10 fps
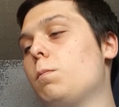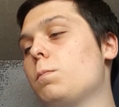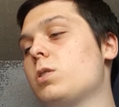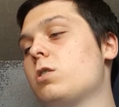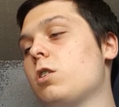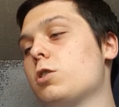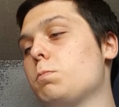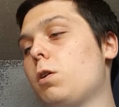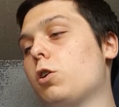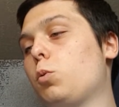Stars
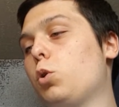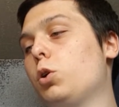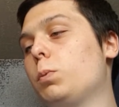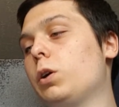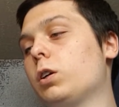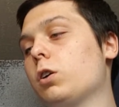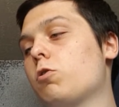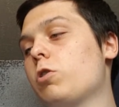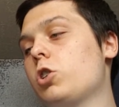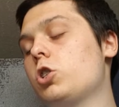Mark Wahlberg,
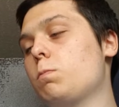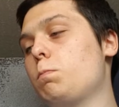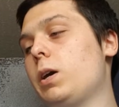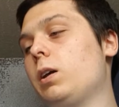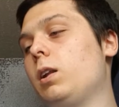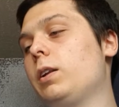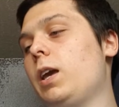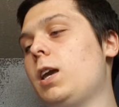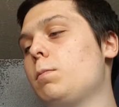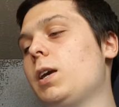Christian Bale and
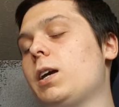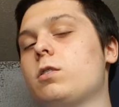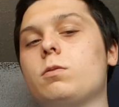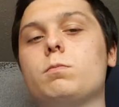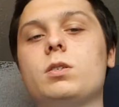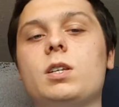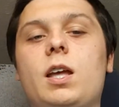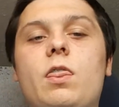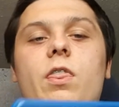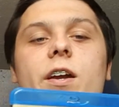Amy Adams,
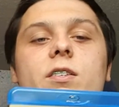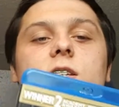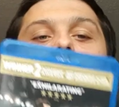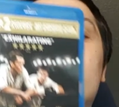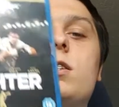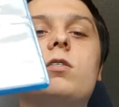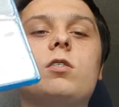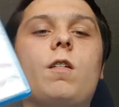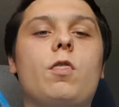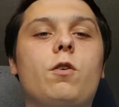and that is
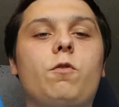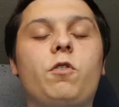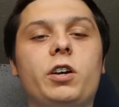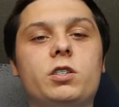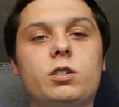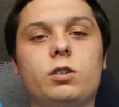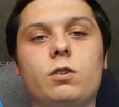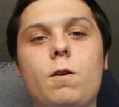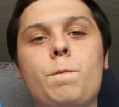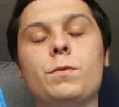The Fighter.
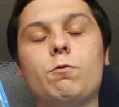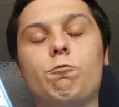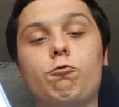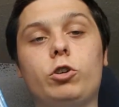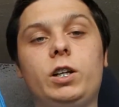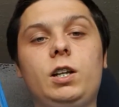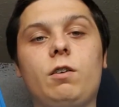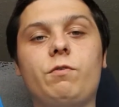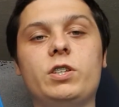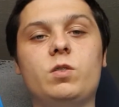Really
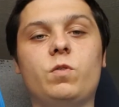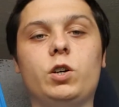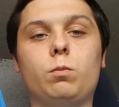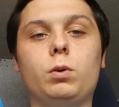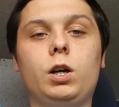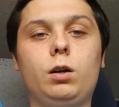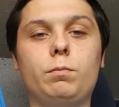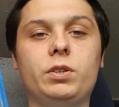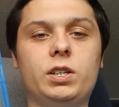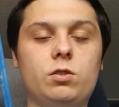love this film.
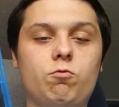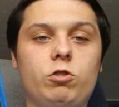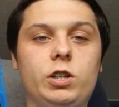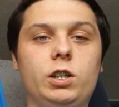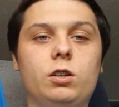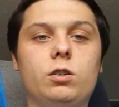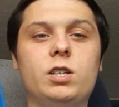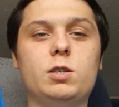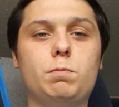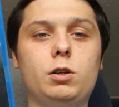Think it's really good.
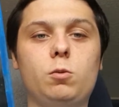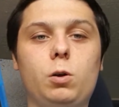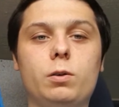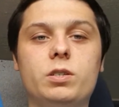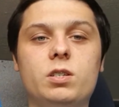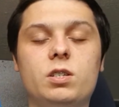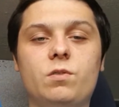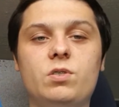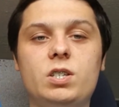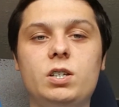It's been a while since
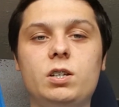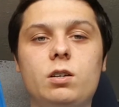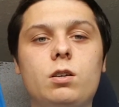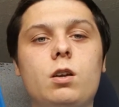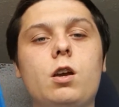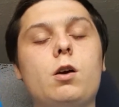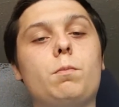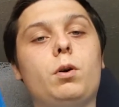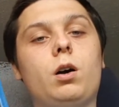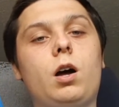I've seen it,
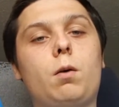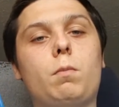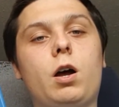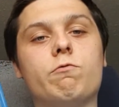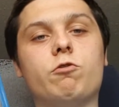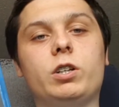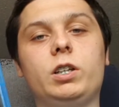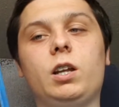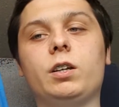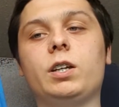but I really
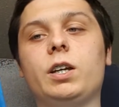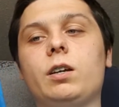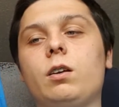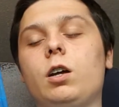like it.